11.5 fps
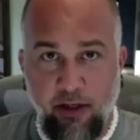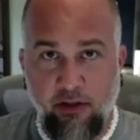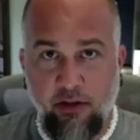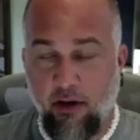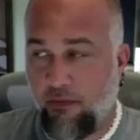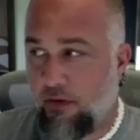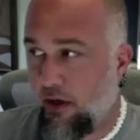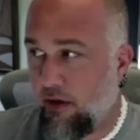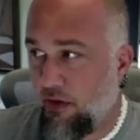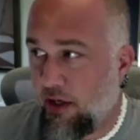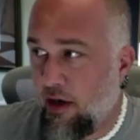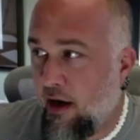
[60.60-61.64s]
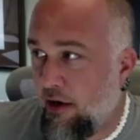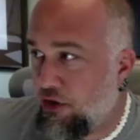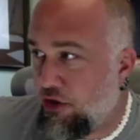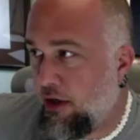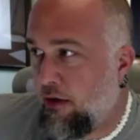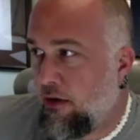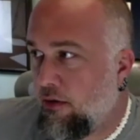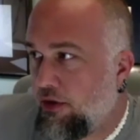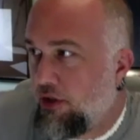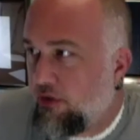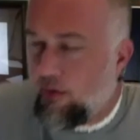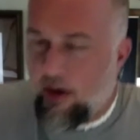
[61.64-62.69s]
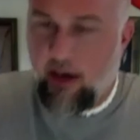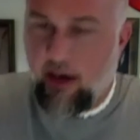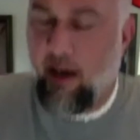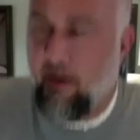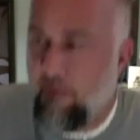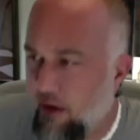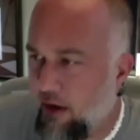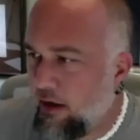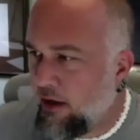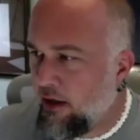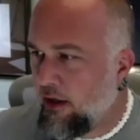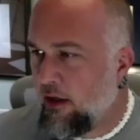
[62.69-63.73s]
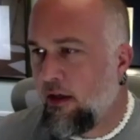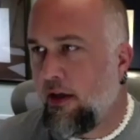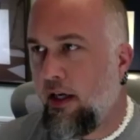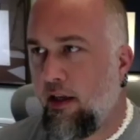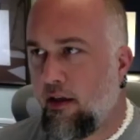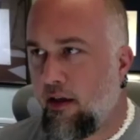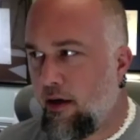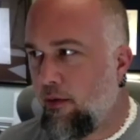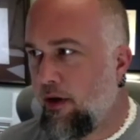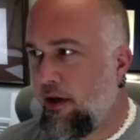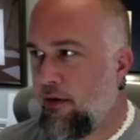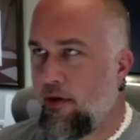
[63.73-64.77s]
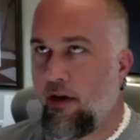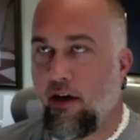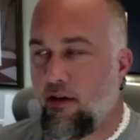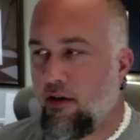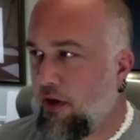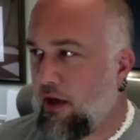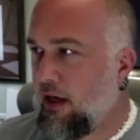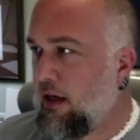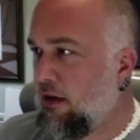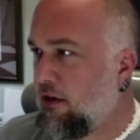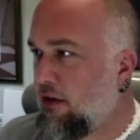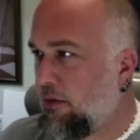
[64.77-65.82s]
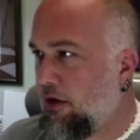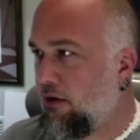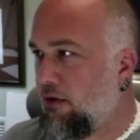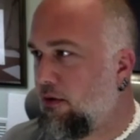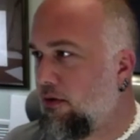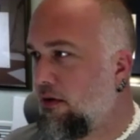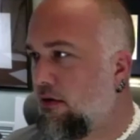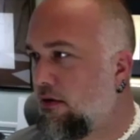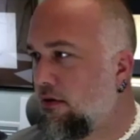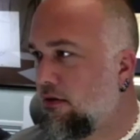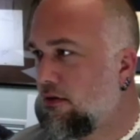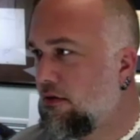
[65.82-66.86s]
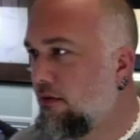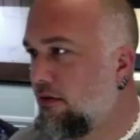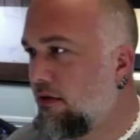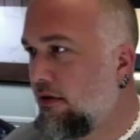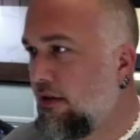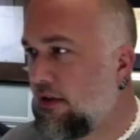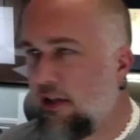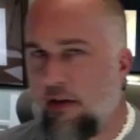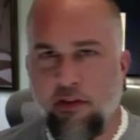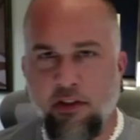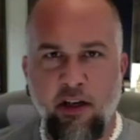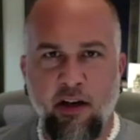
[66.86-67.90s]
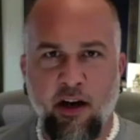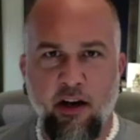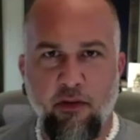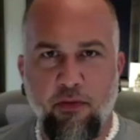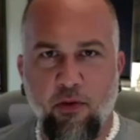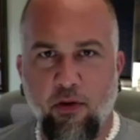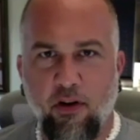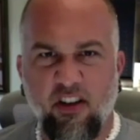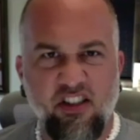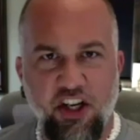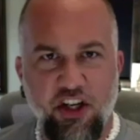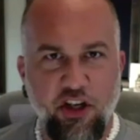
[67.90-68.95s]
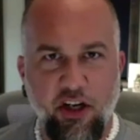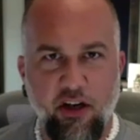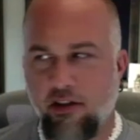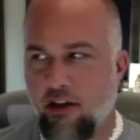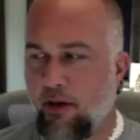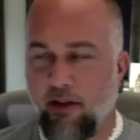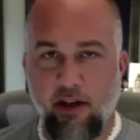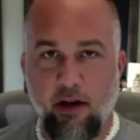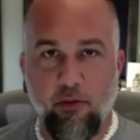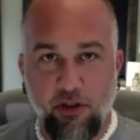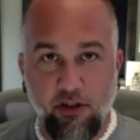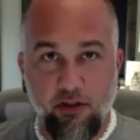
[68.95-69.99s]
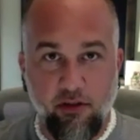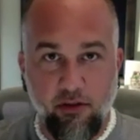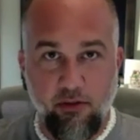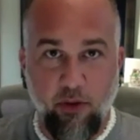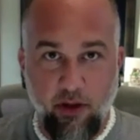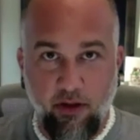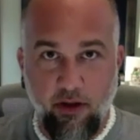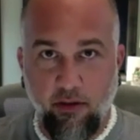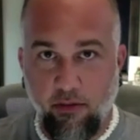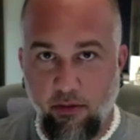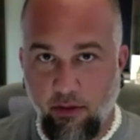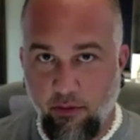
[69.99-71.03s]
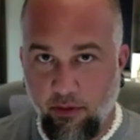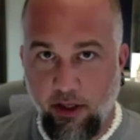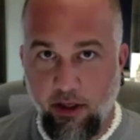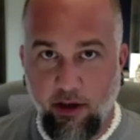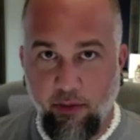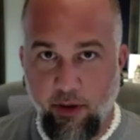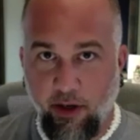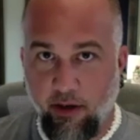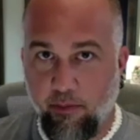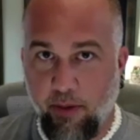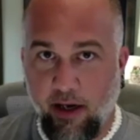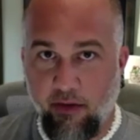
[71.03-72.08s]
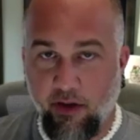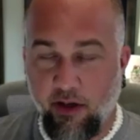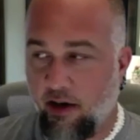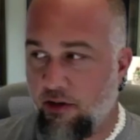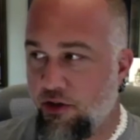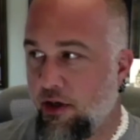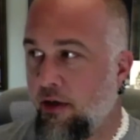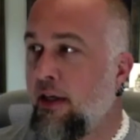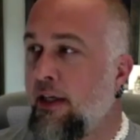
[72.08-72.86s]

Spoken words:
off the cotton gin, which is why I have the Eli Whitney, what did I call it? The EW 1794 CG or something like that, which is when the Eli Whitney patented the cotton gin.